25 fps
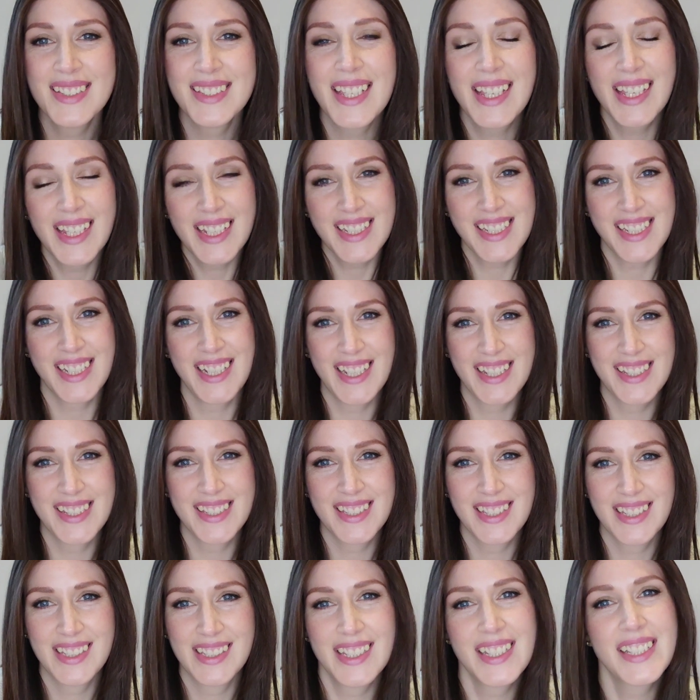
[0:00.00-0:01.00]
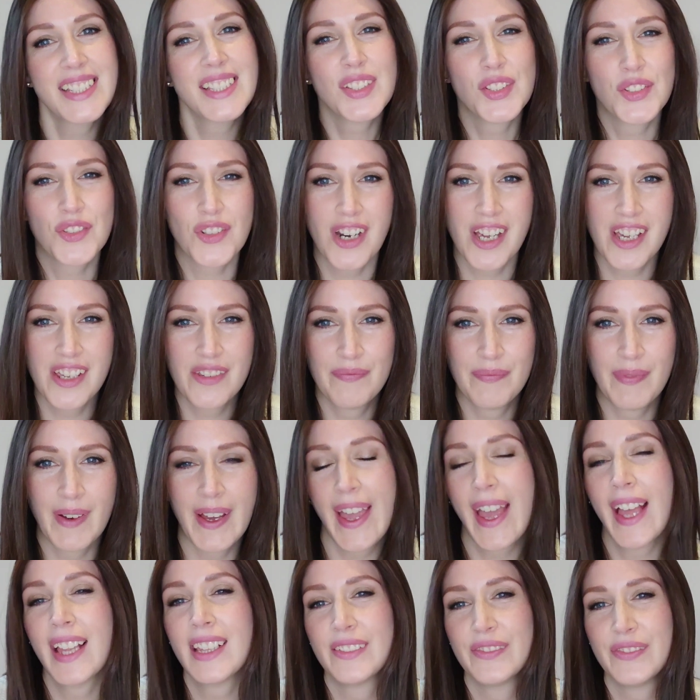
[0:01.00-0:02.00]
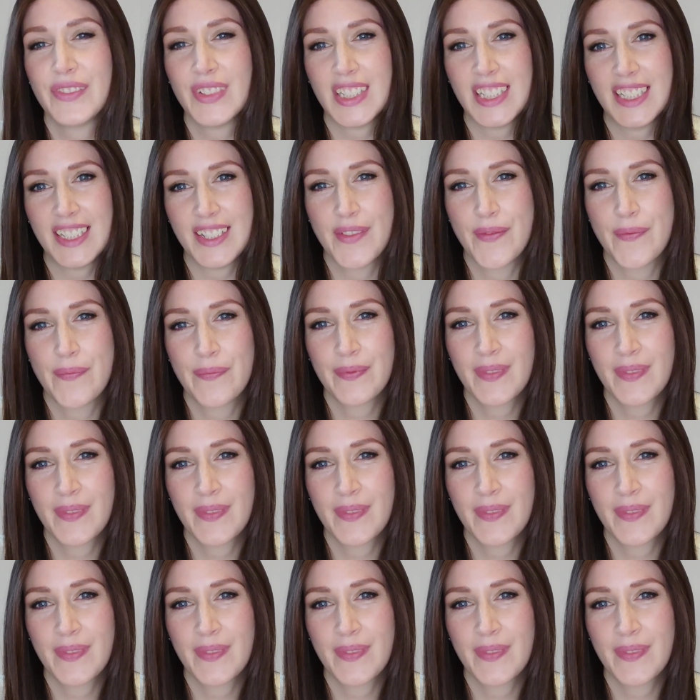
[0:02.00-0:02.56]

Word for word: So here she is. This is Drive by Ellen Wille.